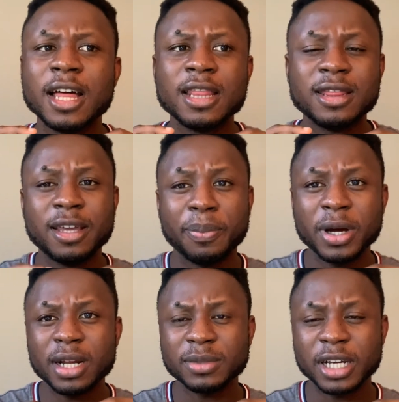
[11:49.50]
the point
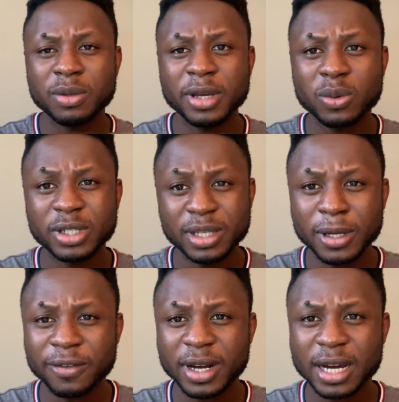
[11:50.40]
I'm trying to make with the statement
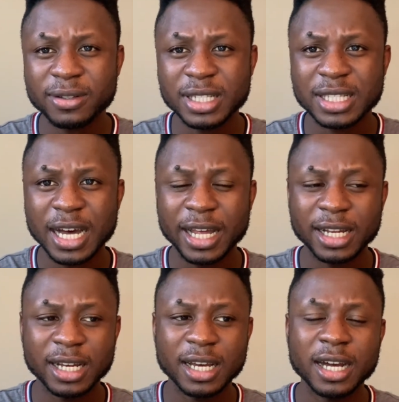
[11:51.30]
of account is that
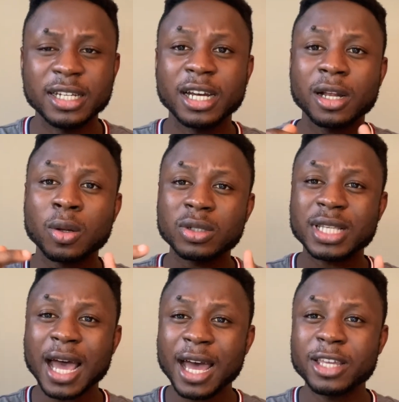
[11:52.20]
the
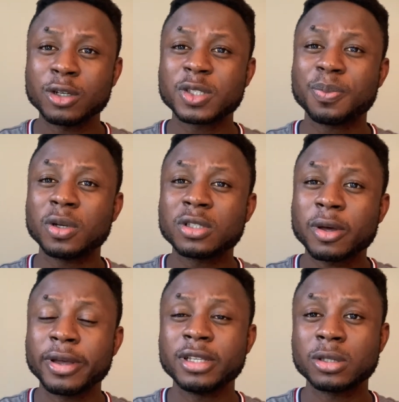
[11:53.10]
closer your sponsor
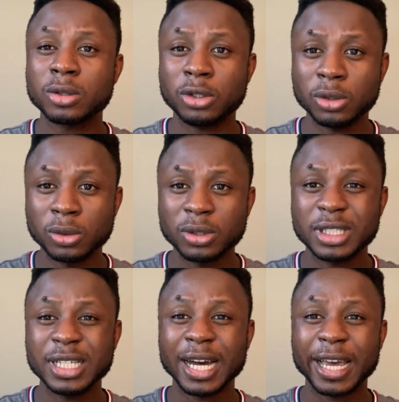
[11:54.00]
is to you, the
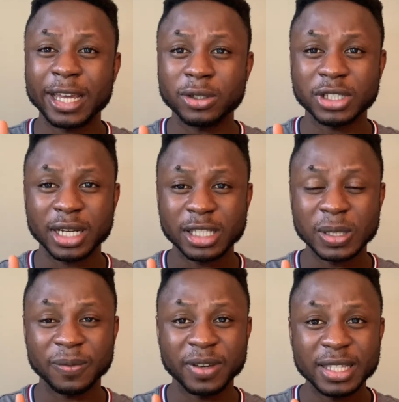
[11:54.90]
higher your chances
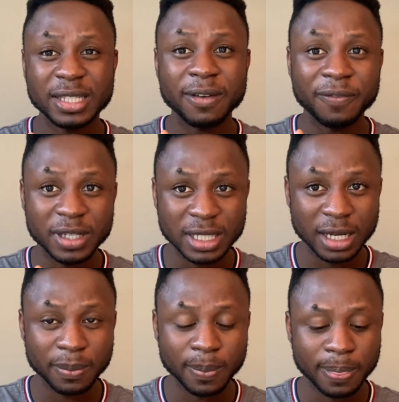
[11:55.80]
of getting the visa.
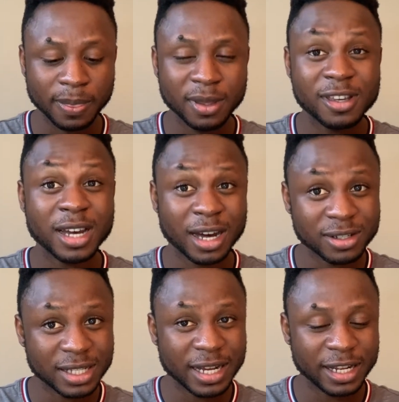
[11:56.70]
I'll
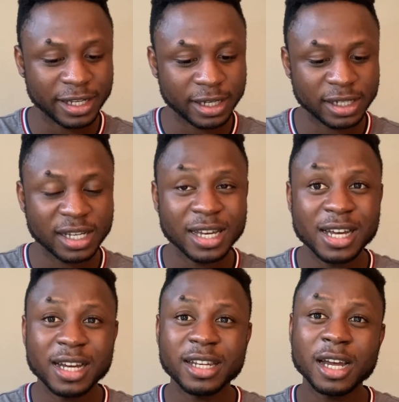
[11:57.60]
say that again.
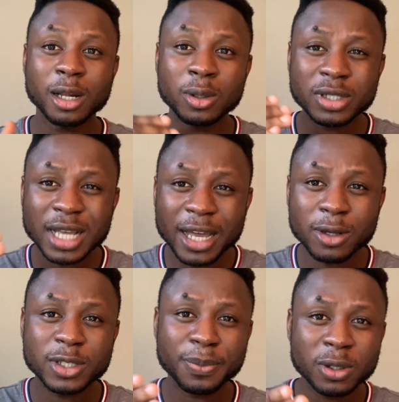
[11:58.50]
The closer your
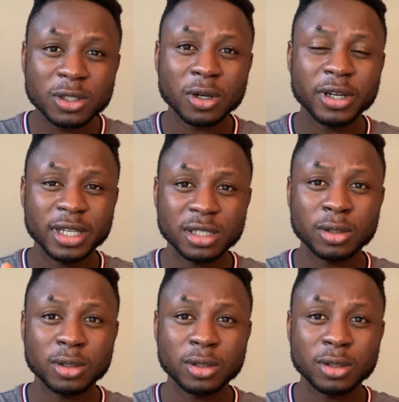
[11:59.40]
sponsor is